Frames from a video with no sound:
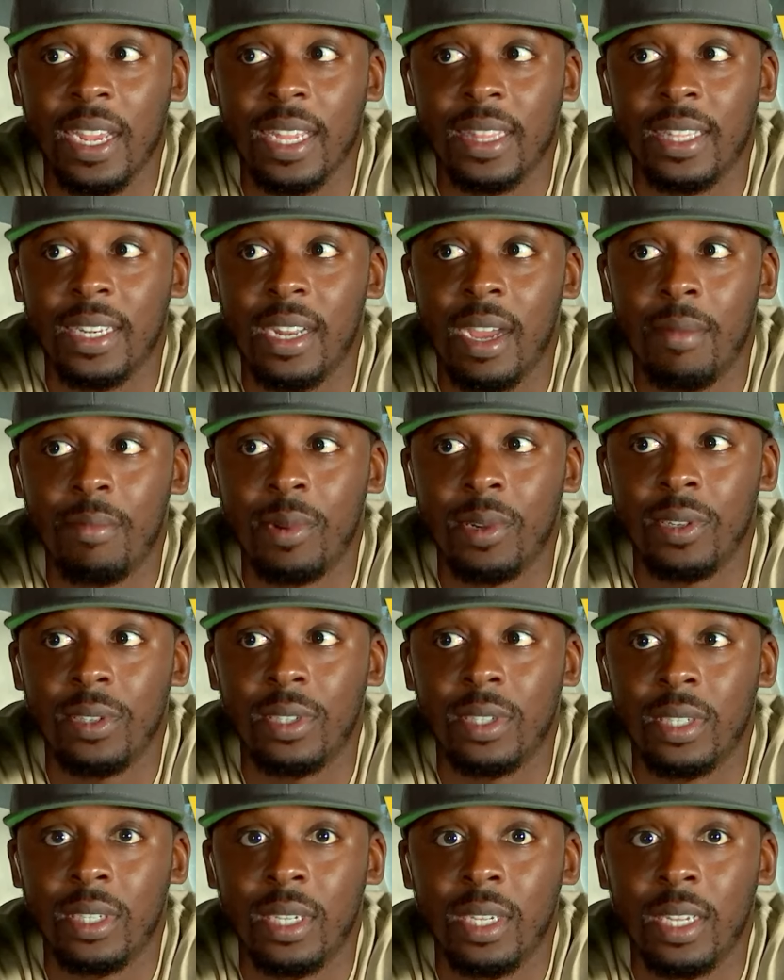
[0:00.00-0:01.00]
at the
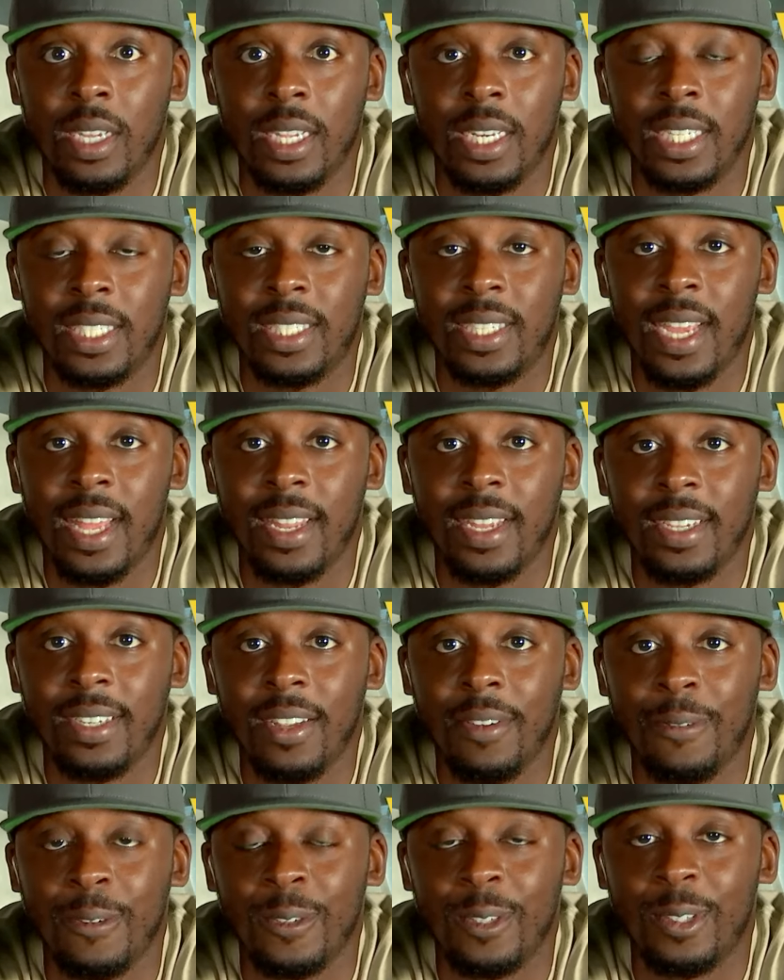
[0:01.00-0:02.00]
numbers and it's telling a
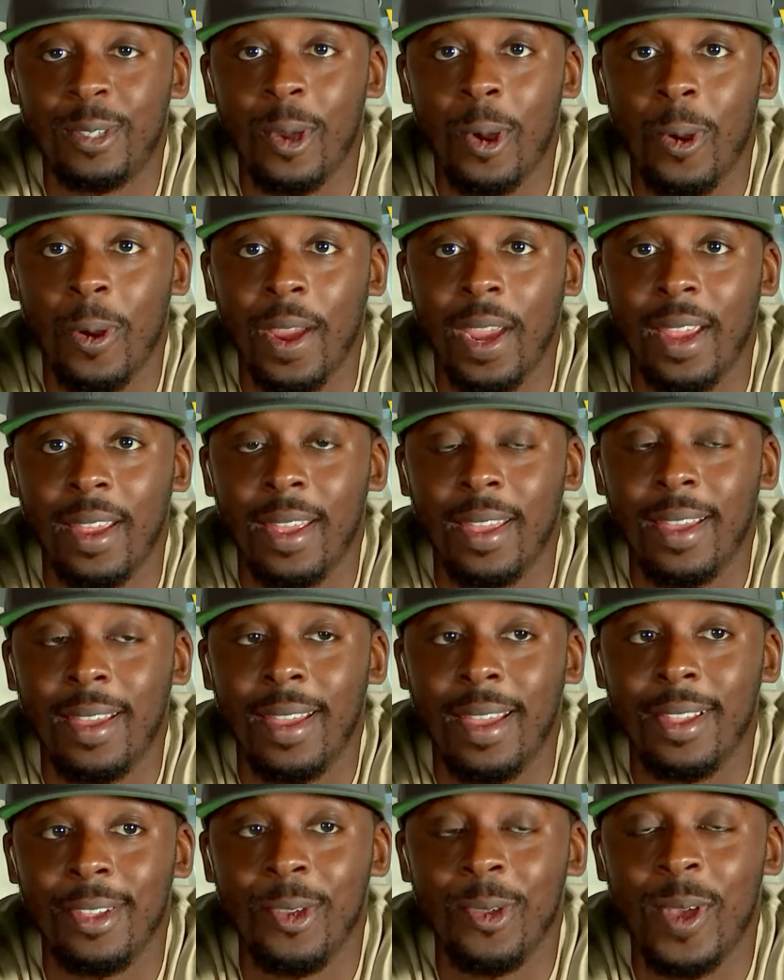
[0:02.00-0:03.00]
different story.
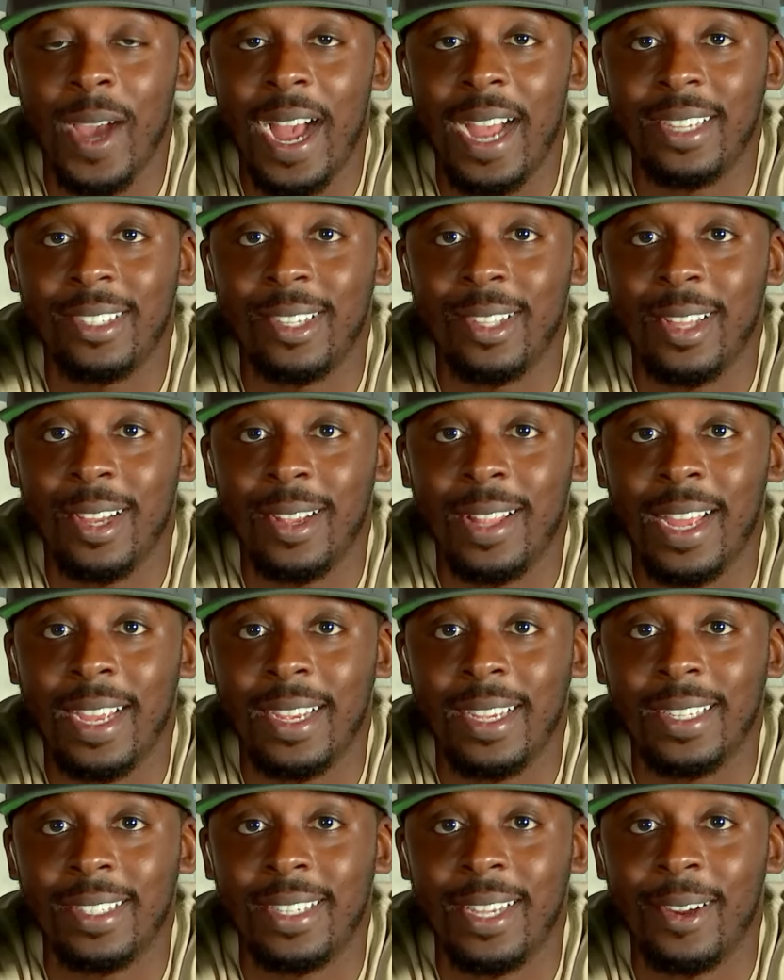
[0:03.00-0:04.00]
And you guys are there
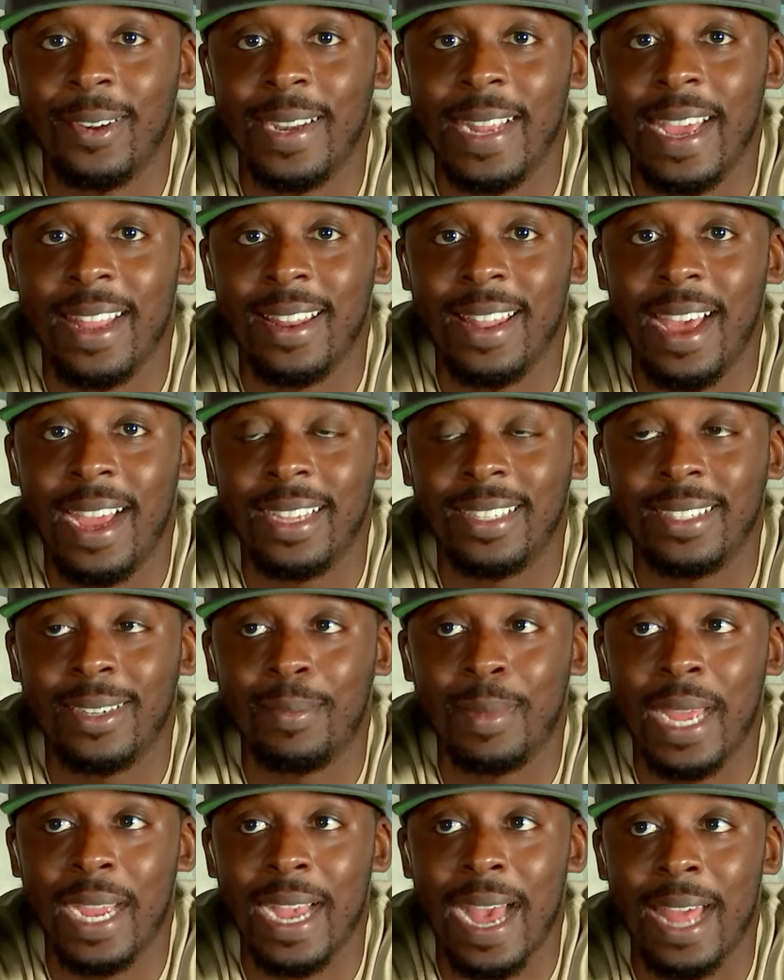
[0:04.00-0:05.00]
like deer in headlights. And I'm
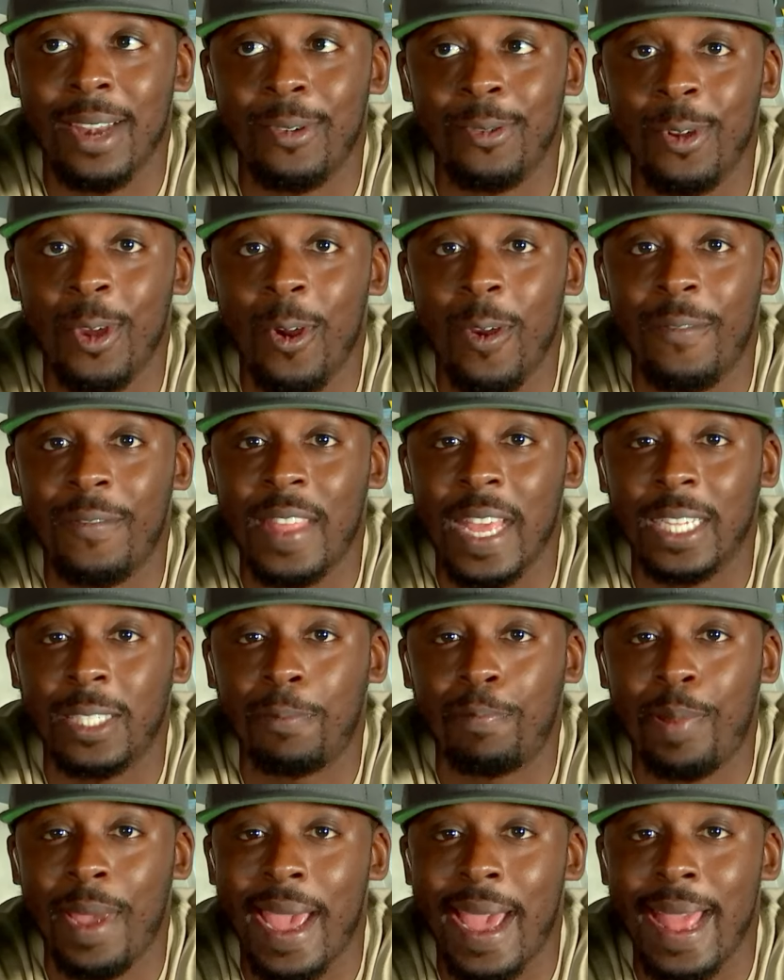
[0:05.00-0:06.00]
like, I don't know if that's
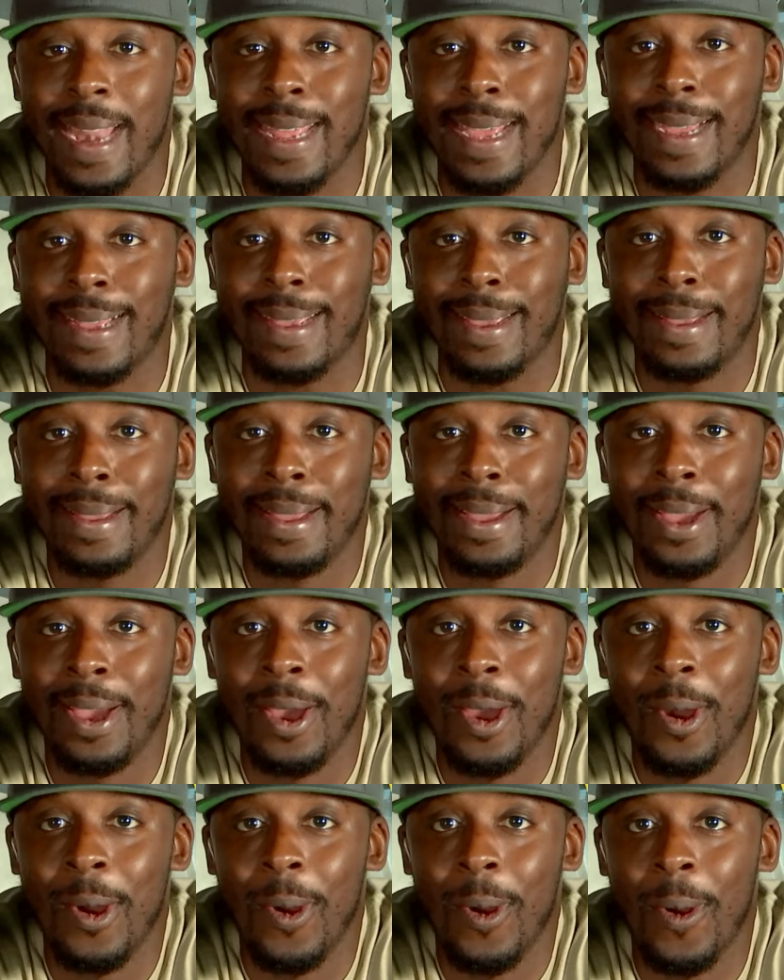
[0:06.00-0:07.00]
panic
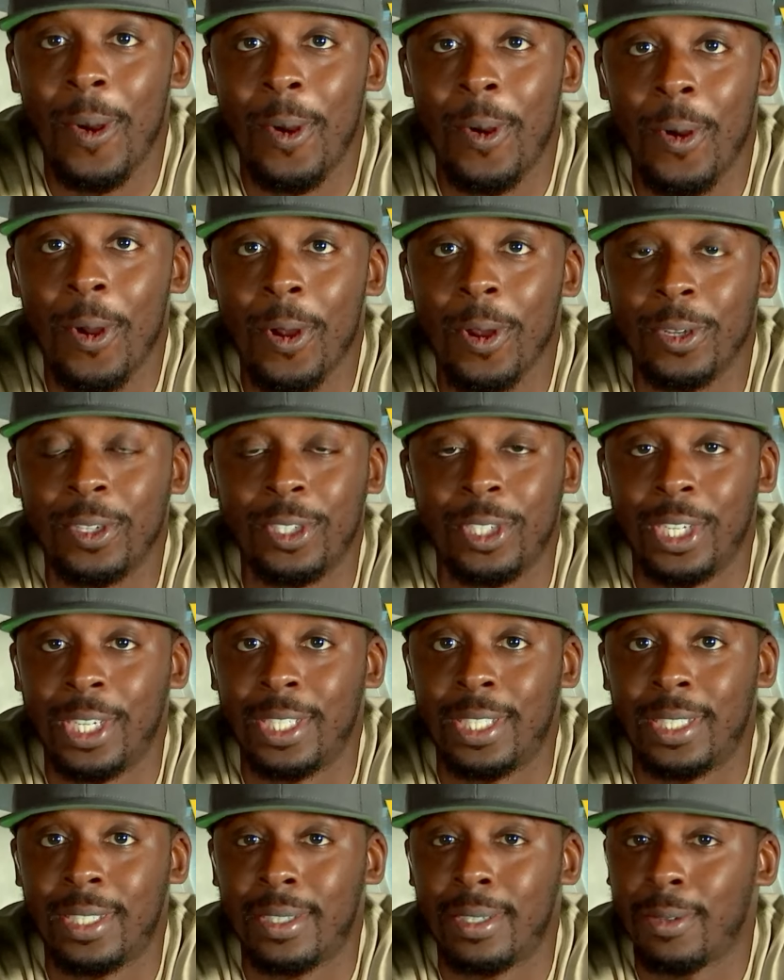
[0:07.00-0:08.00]
or
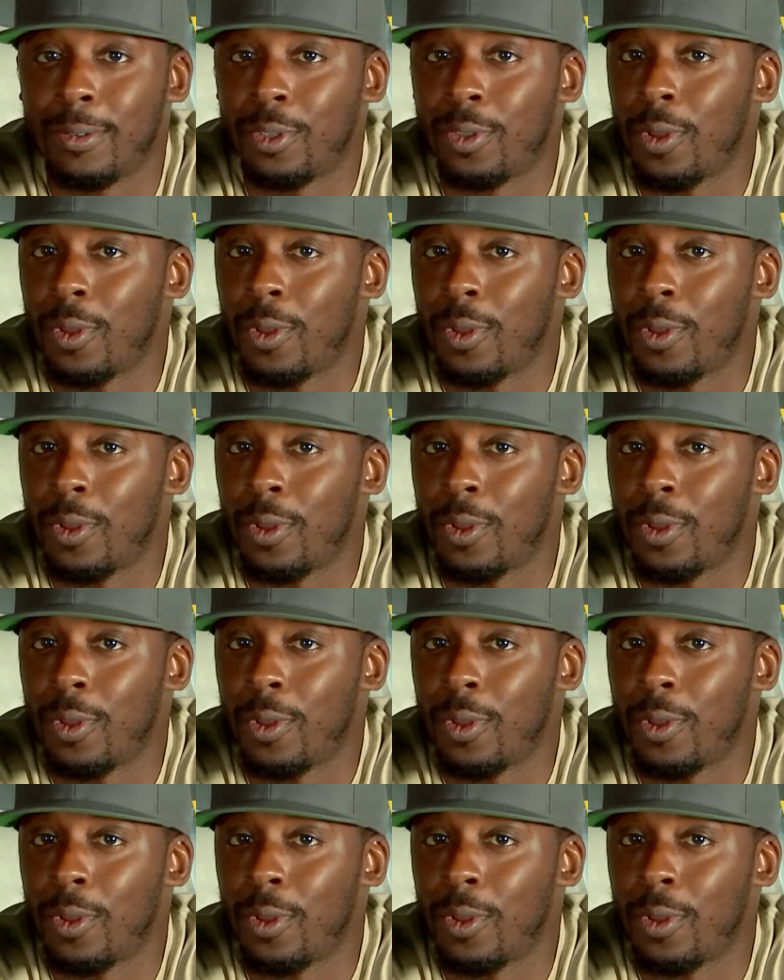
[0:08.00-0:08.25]
just